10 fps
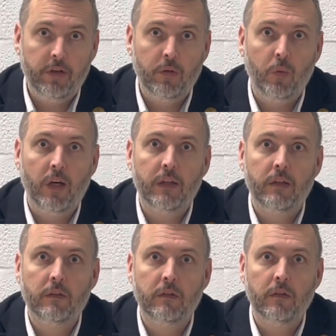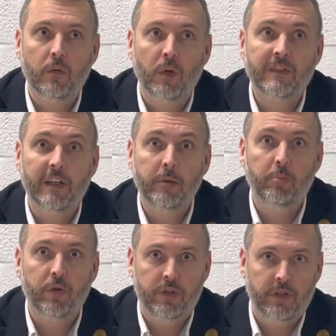what's are
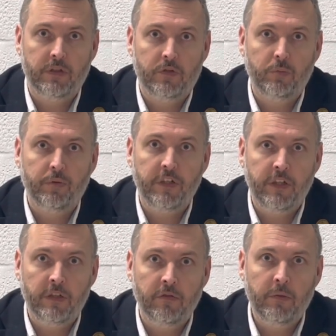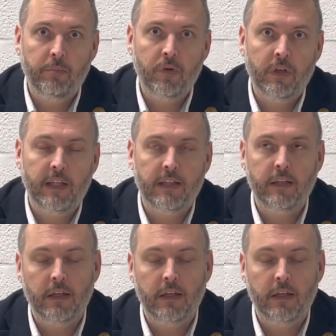important to put it in the report, and